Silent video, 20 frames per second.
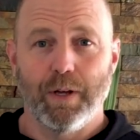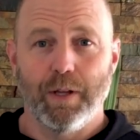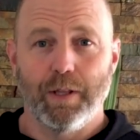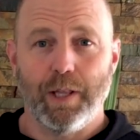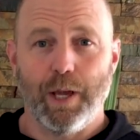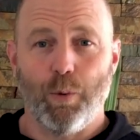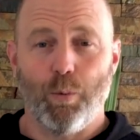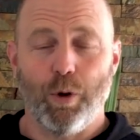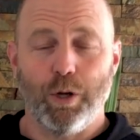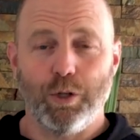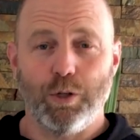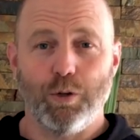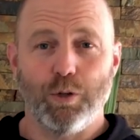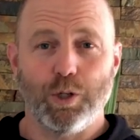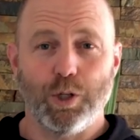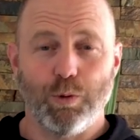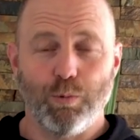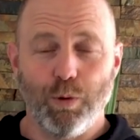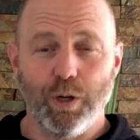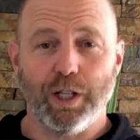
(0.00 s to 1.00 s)
that what you
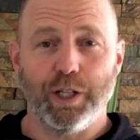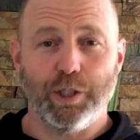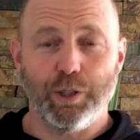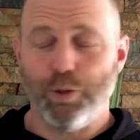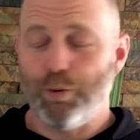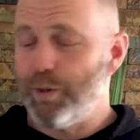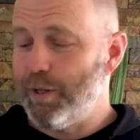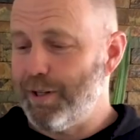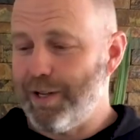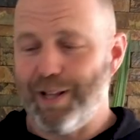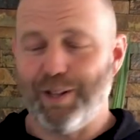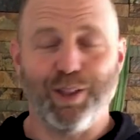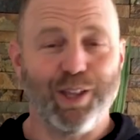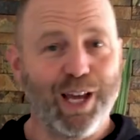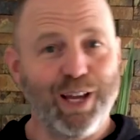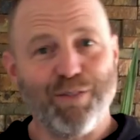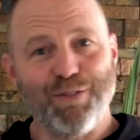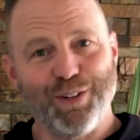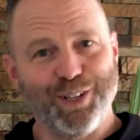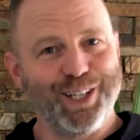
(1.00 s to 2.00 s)
should really do, and
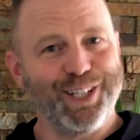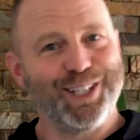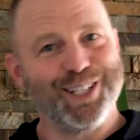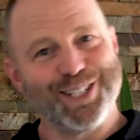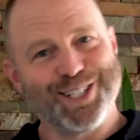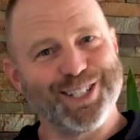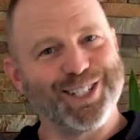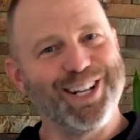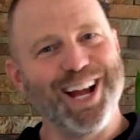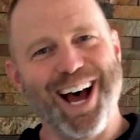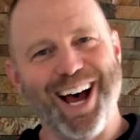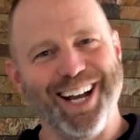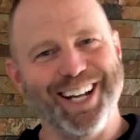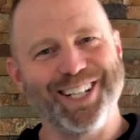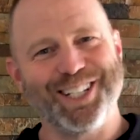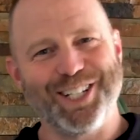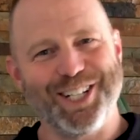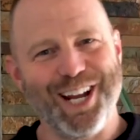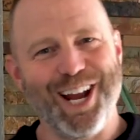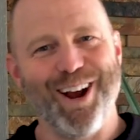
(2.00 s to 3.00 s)
thankfully this is not a
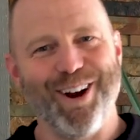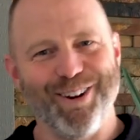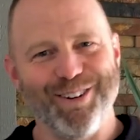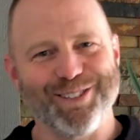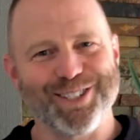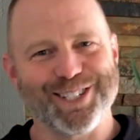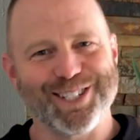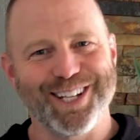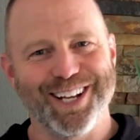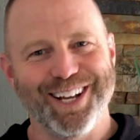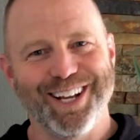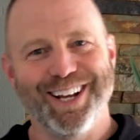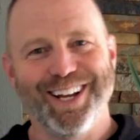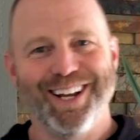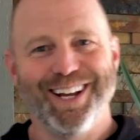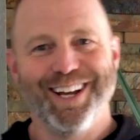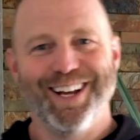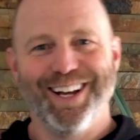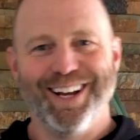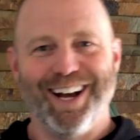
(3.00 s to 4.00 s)
sheriff's
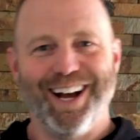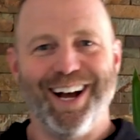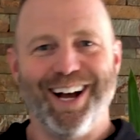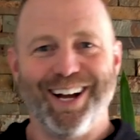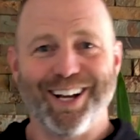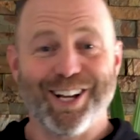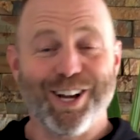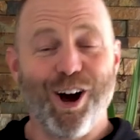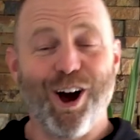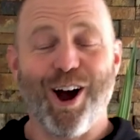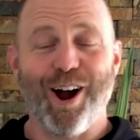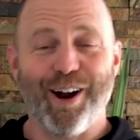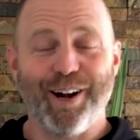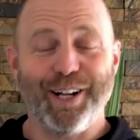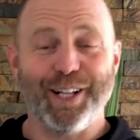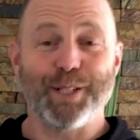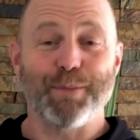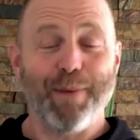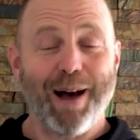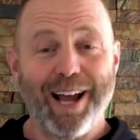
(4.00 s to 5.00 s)
card,
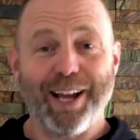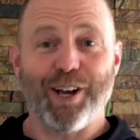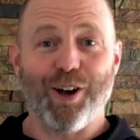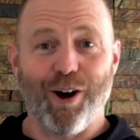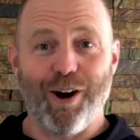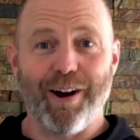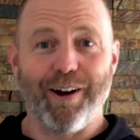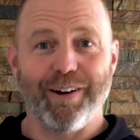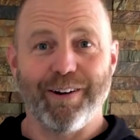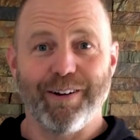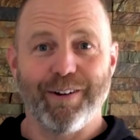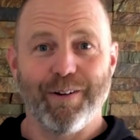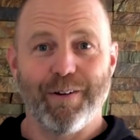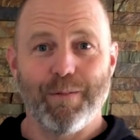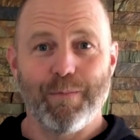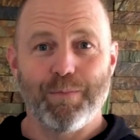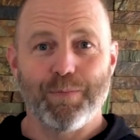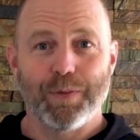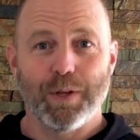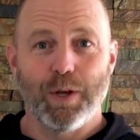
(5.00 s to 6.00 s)
it's my card.
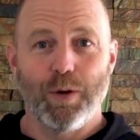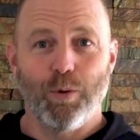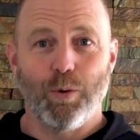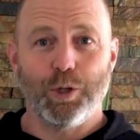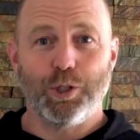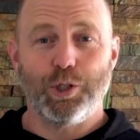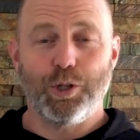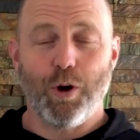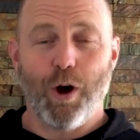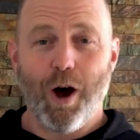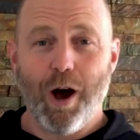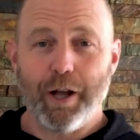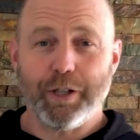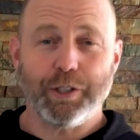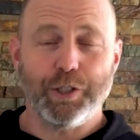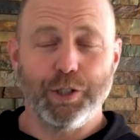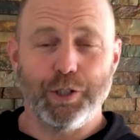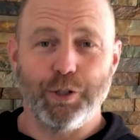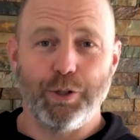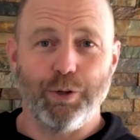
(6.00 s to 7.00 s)
What you ought
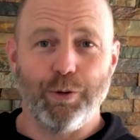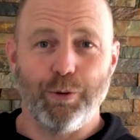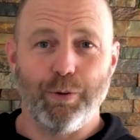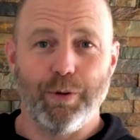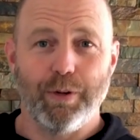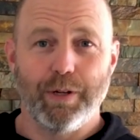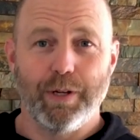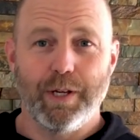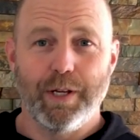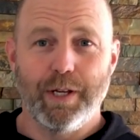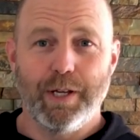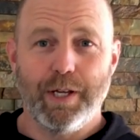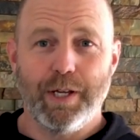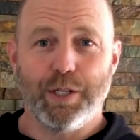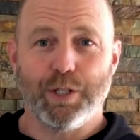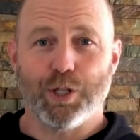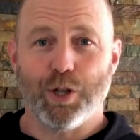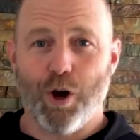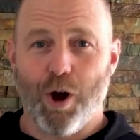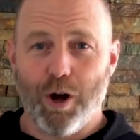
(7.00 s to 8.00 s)
to do
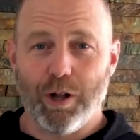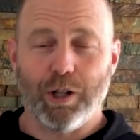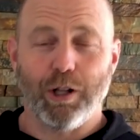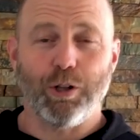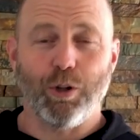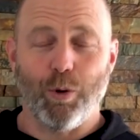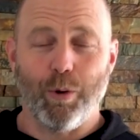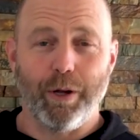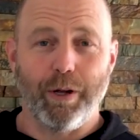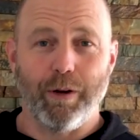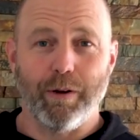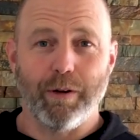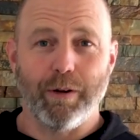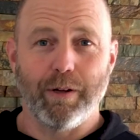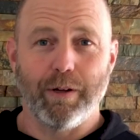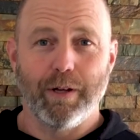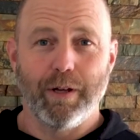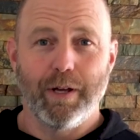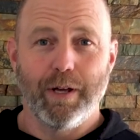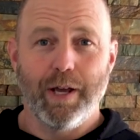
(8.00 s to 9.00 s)
is call a lawyer
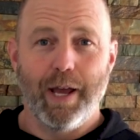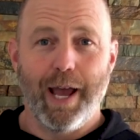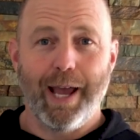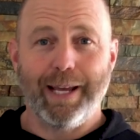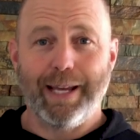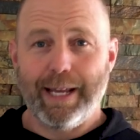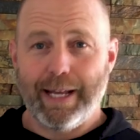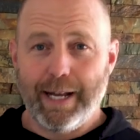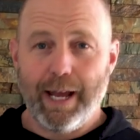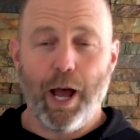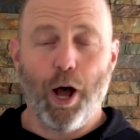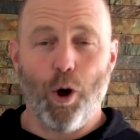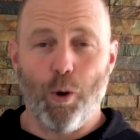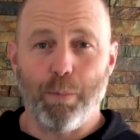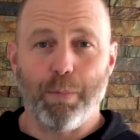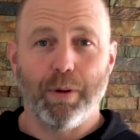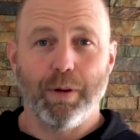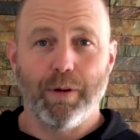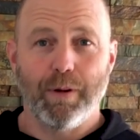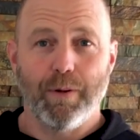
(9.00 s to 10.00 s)
and get help.
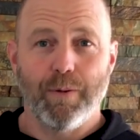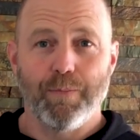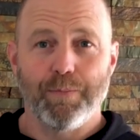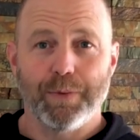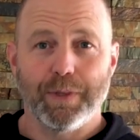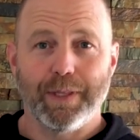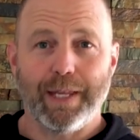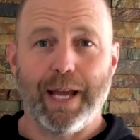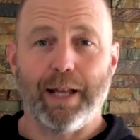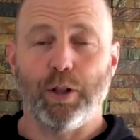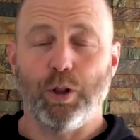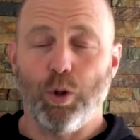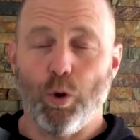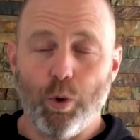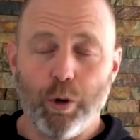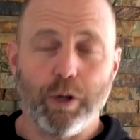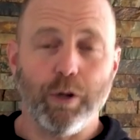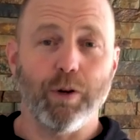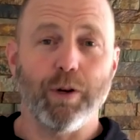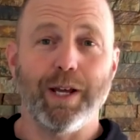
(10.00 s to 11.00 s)
That
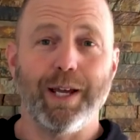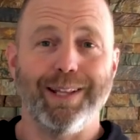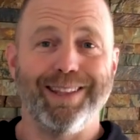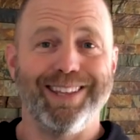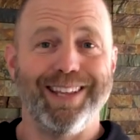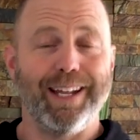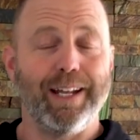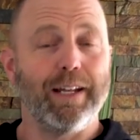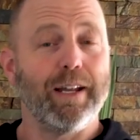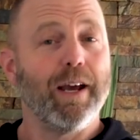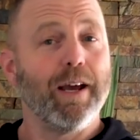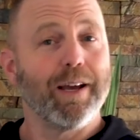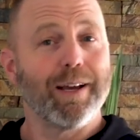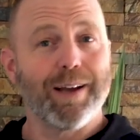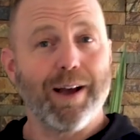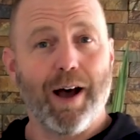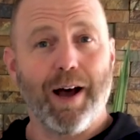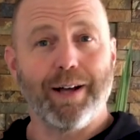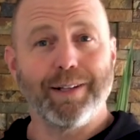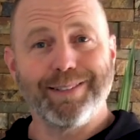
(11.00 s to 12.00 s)
lawyer can then
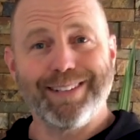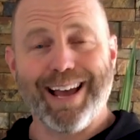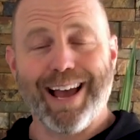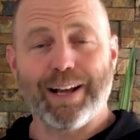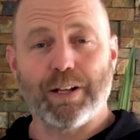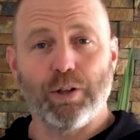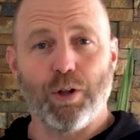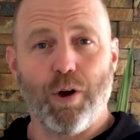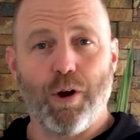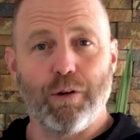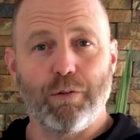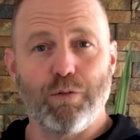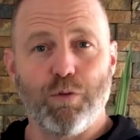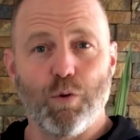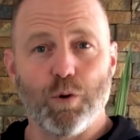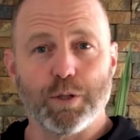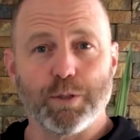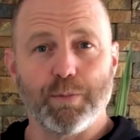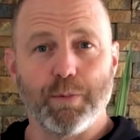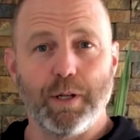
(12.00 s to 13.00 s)
contact law
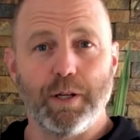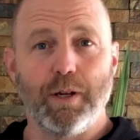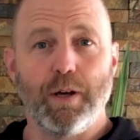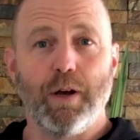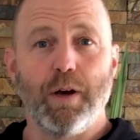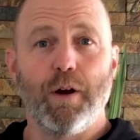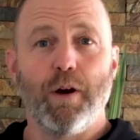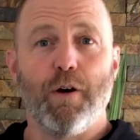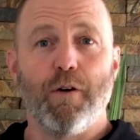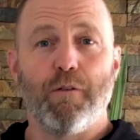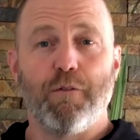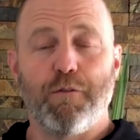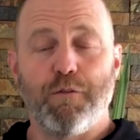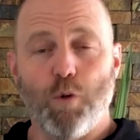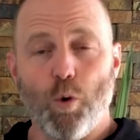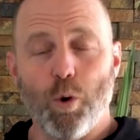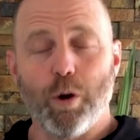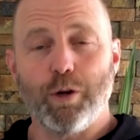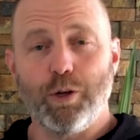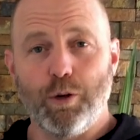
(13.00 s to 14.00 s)
enforcement
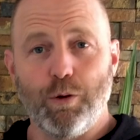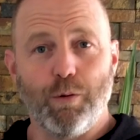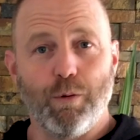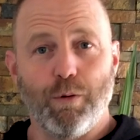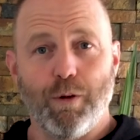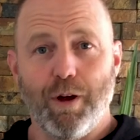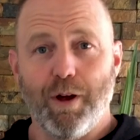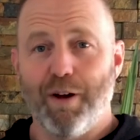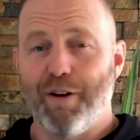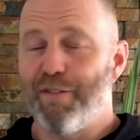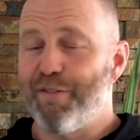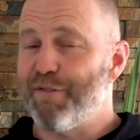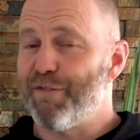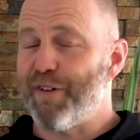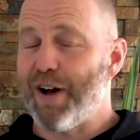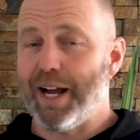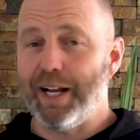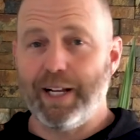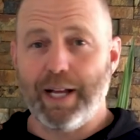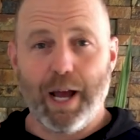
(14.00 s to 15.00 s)
for you,
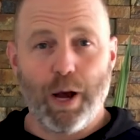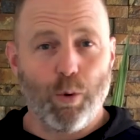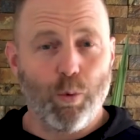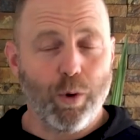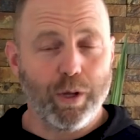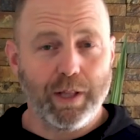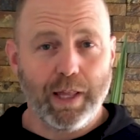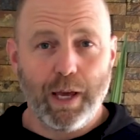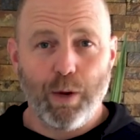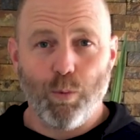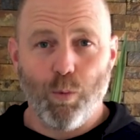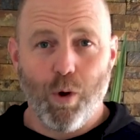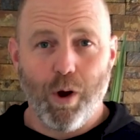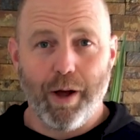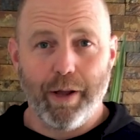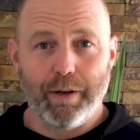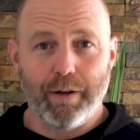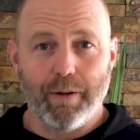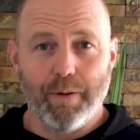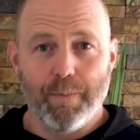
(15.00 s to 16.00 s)
find out what they want,